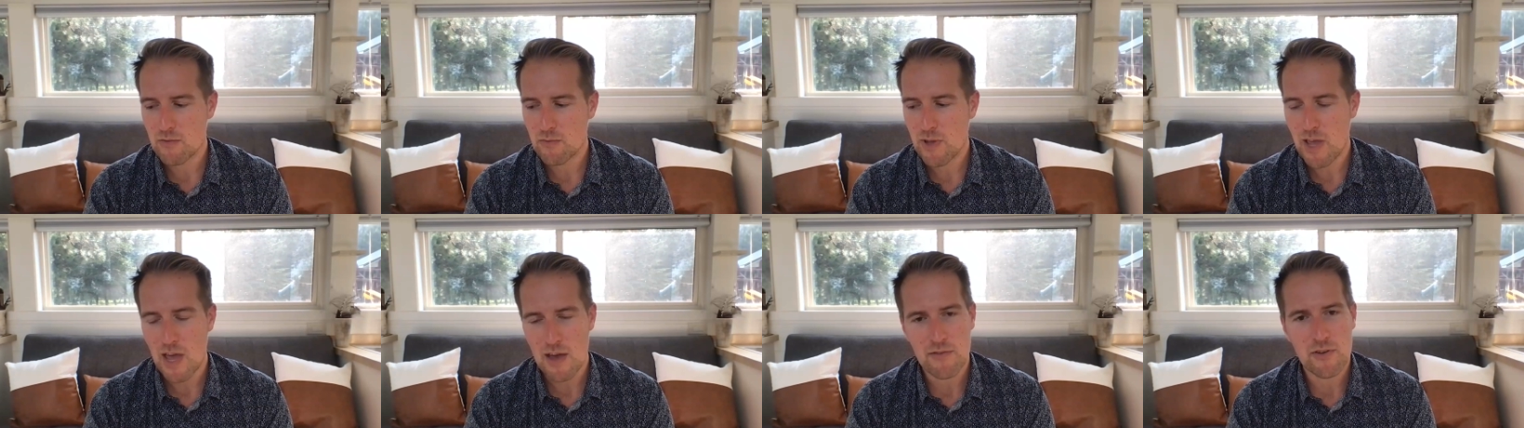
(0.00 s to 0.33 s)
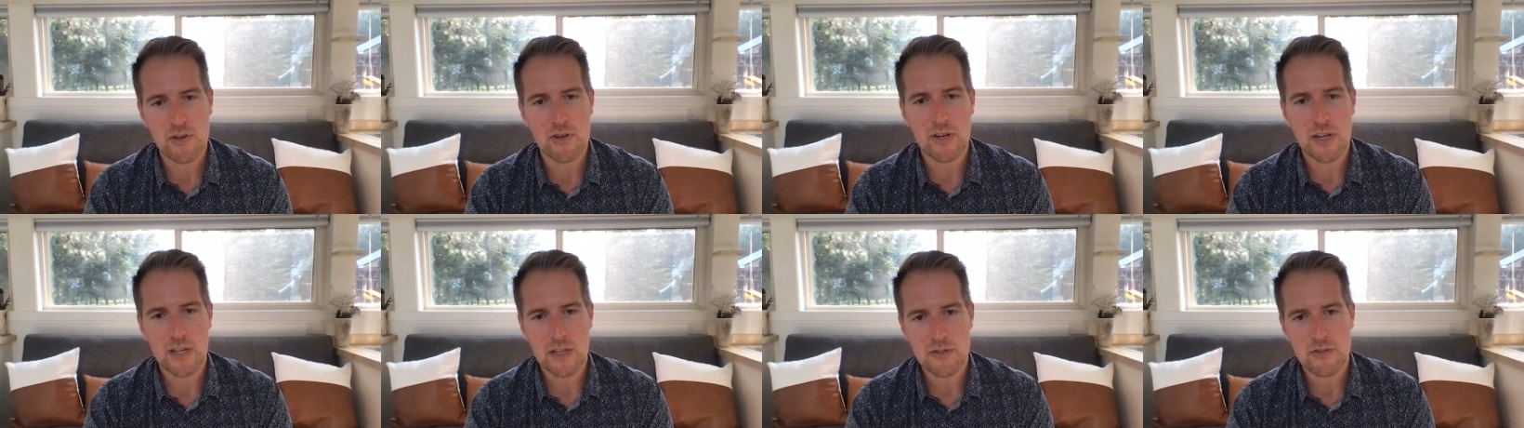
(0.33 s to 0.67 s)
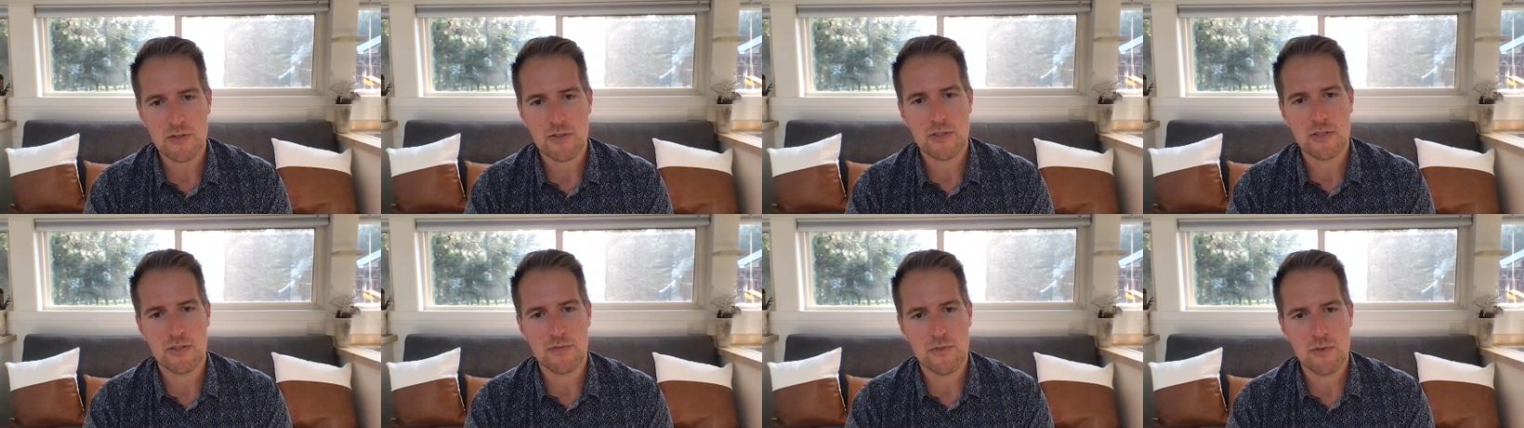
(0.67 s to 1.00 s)
we have good
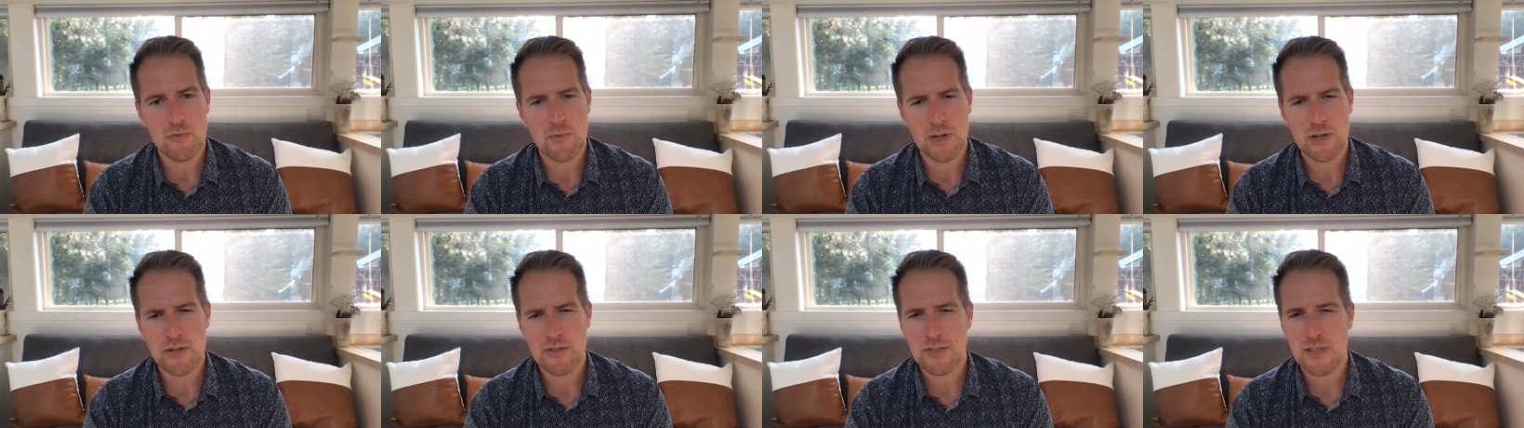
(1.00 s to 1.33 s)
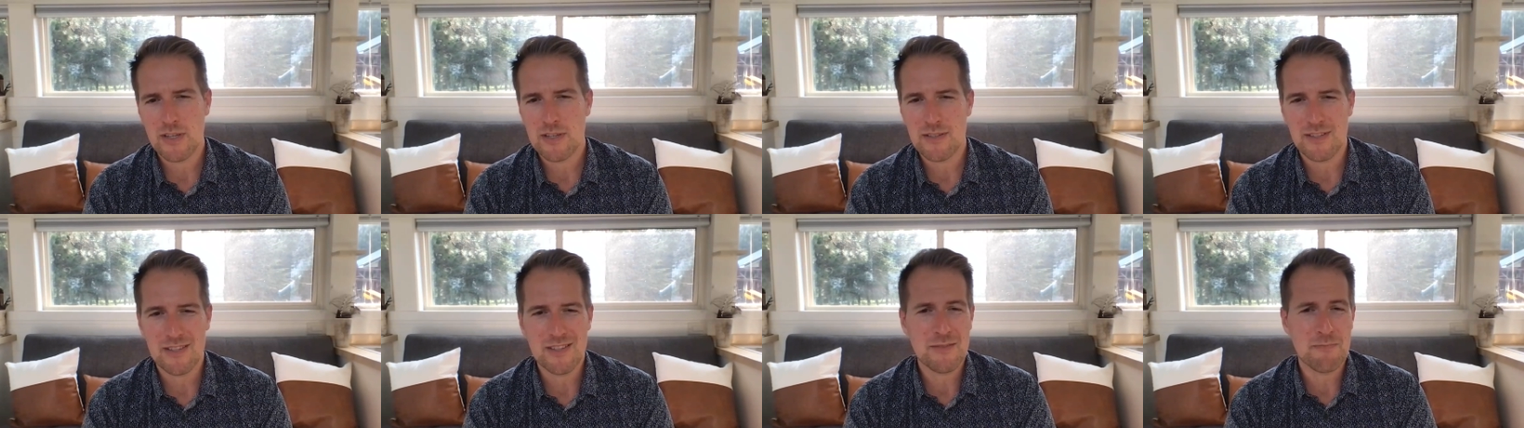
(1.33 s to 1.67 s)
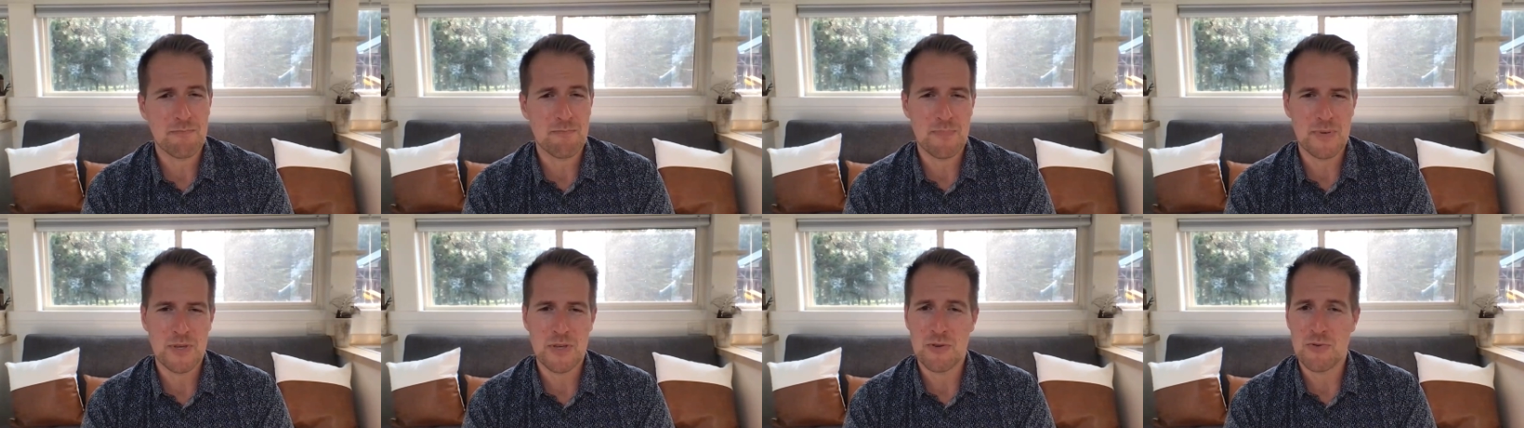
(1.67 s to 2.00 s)
interest for winter stays, it's
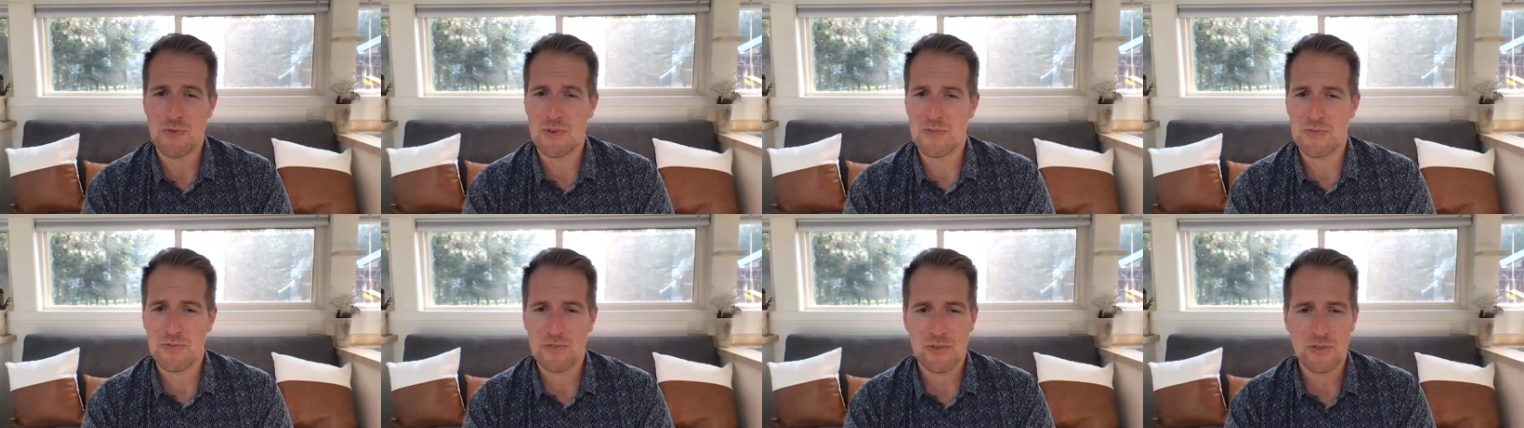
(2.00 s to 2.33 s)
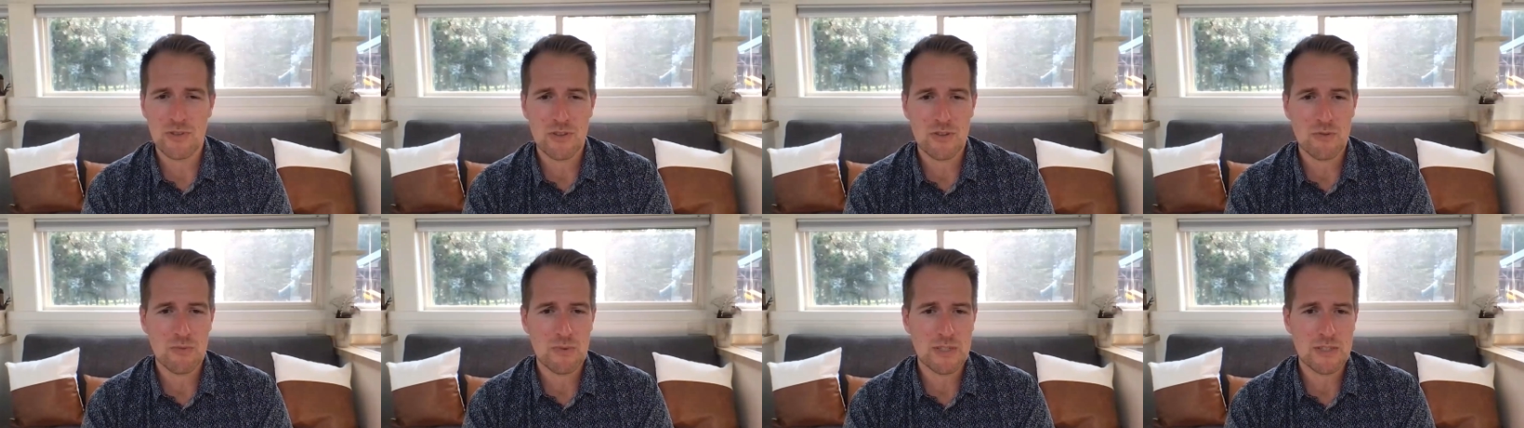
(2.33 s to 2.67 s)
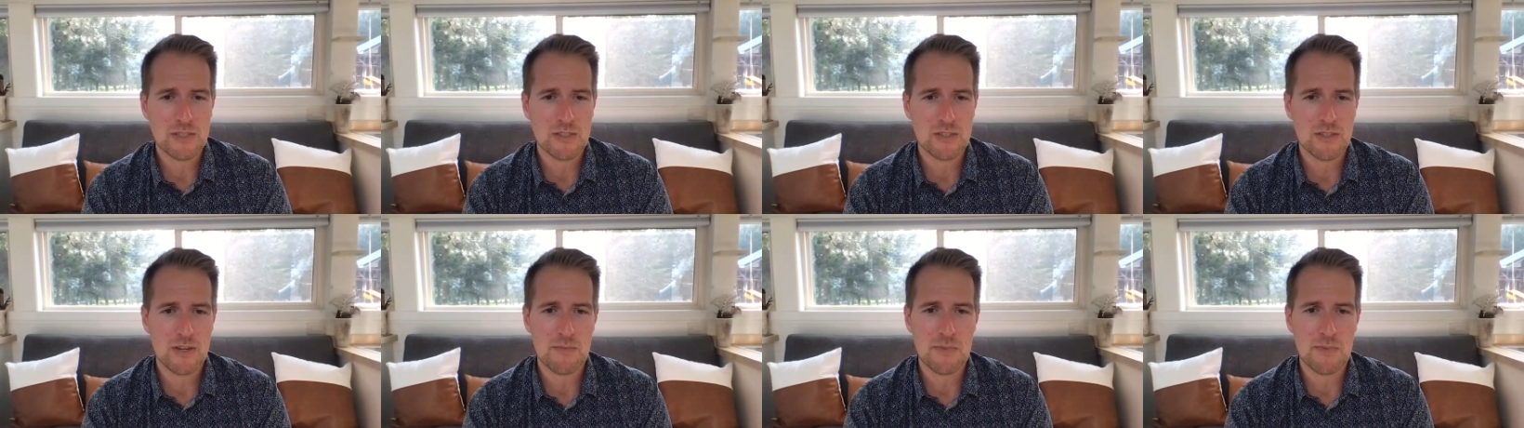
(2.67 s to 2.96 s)
beautiful in the winter.